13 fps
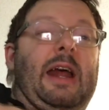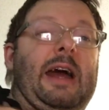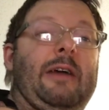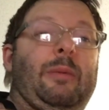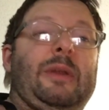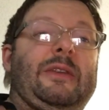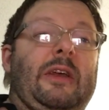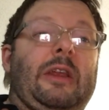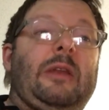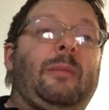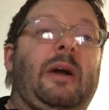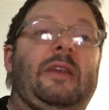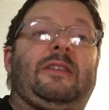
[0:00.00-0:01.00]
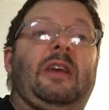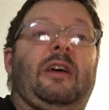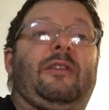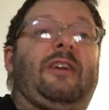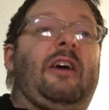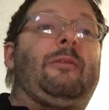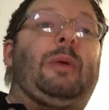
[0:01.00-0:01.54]
I've been telling
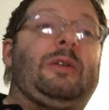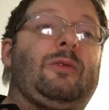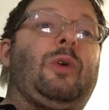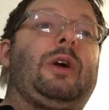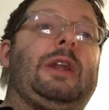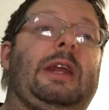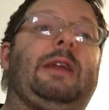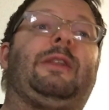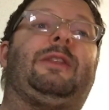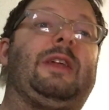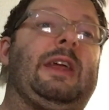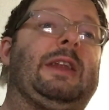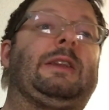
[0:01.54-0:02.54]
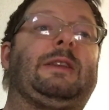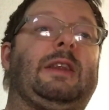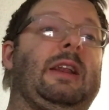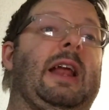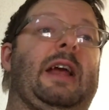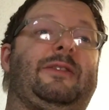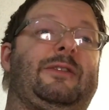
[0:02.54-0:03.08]
myself have been running thin the
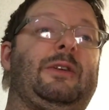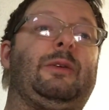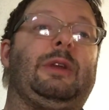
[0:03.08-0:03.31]
last few